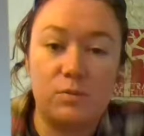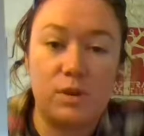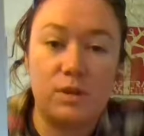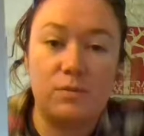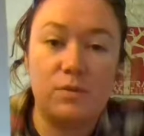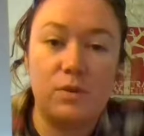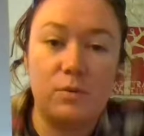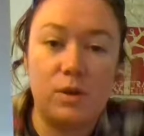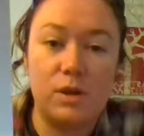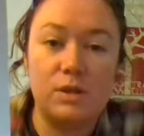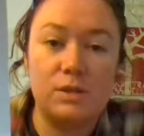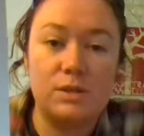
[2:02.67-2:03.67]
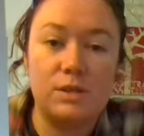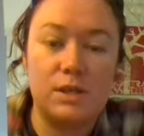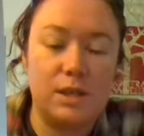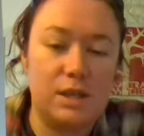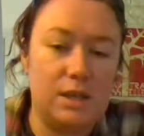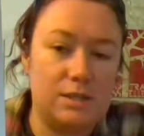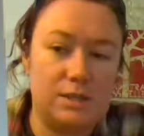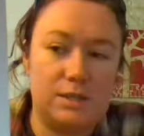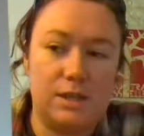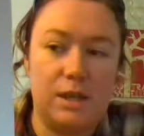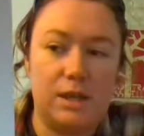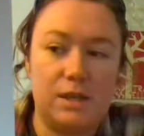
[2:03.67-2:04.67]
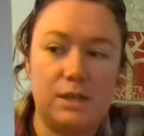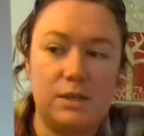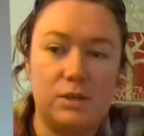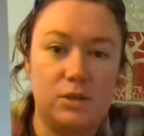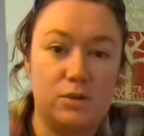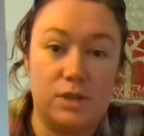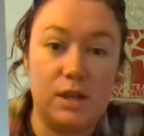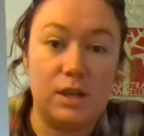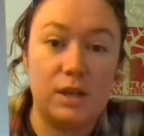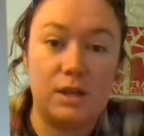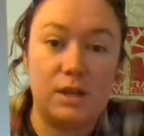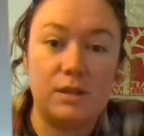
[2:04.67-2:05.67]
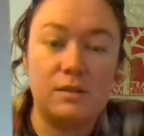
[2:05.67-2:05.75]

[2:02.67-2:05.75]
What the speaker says: whatever it was, it's like you're done.